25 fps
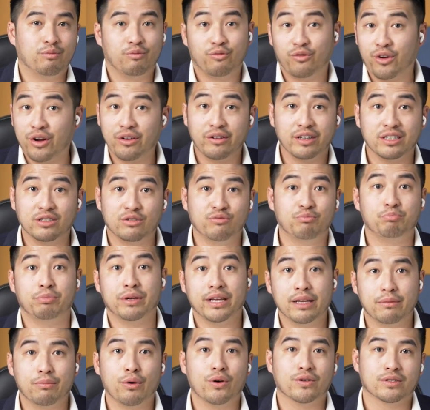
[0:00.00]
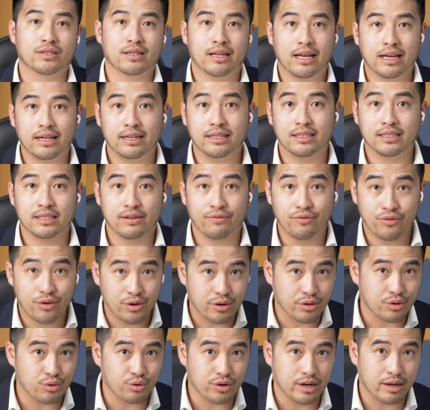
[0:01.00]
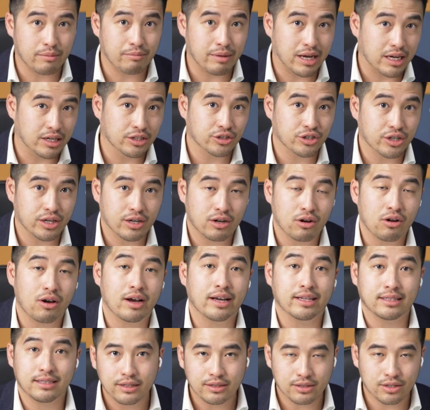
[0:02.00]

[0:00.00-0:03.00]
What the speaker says: very big personalities and very good at managing clients.